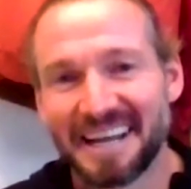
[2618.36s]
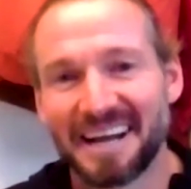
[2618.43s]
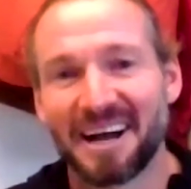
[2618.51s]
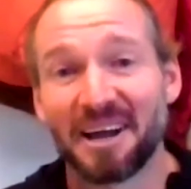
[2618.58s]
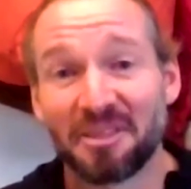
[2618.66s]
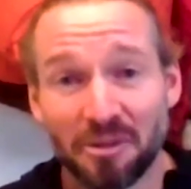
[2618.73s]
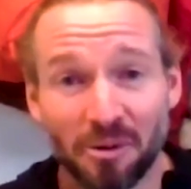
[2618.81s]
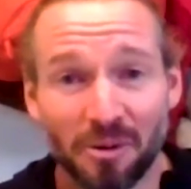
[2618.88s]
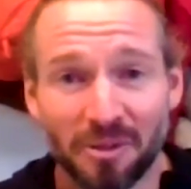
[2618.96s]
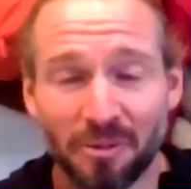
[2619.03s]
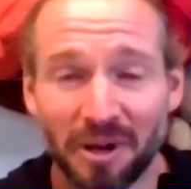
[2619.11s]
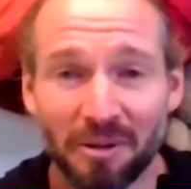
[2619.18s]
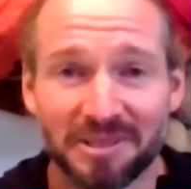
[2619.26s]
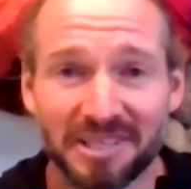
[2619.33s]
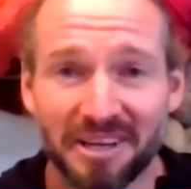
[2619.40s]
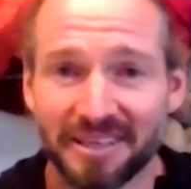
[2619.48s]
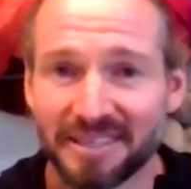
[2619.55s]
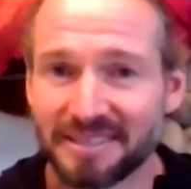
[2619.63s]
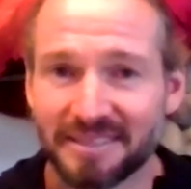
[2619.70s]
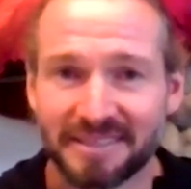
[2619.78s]
Yeah, I thought that when I was in
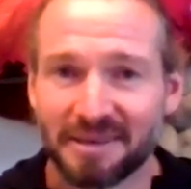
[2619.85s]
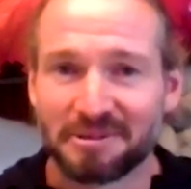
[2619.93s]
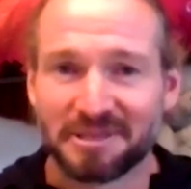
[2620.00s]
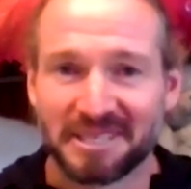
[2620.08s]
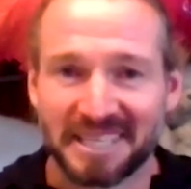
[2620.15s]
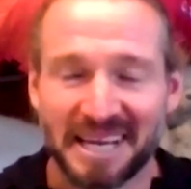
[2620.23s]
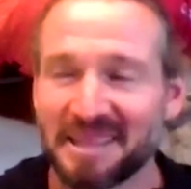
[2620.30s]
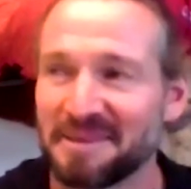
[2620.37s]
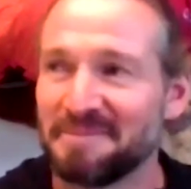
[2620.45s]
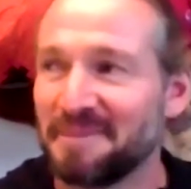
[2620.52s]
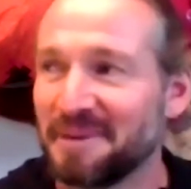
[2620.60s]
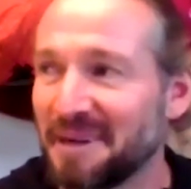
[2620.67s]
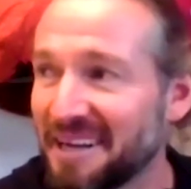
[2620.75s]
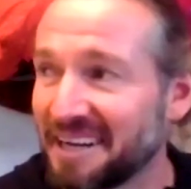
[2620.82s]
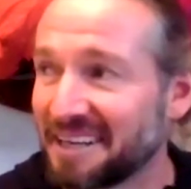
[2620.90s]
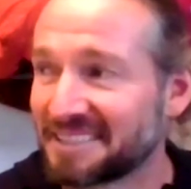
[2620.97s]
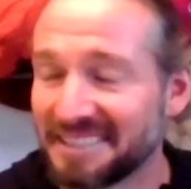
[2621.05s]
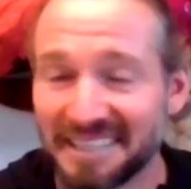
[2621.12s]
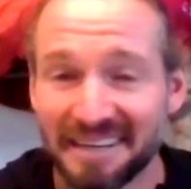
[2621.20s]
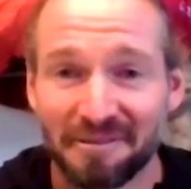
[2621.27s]
Iceland I was going to get them, but I
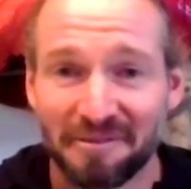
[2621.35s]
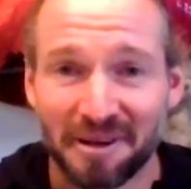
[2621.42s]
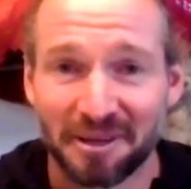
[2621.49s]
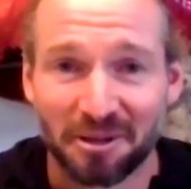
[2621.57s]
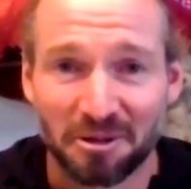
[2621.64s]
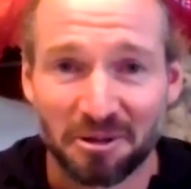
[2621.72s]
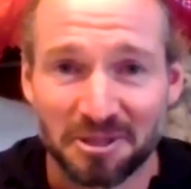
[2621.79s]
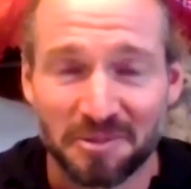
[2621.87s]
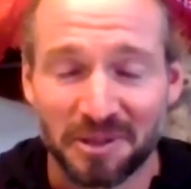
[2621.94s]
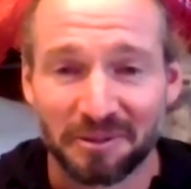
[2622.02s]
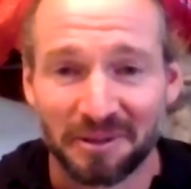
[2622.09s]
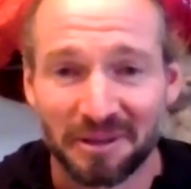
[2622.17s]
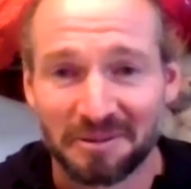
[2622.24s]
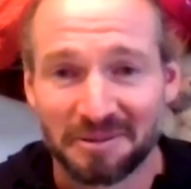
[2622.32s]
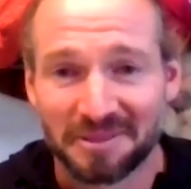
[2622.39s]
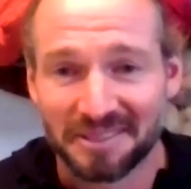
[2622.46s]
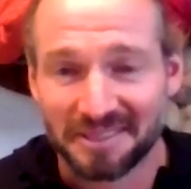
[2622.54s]
actually never found a hot spring when I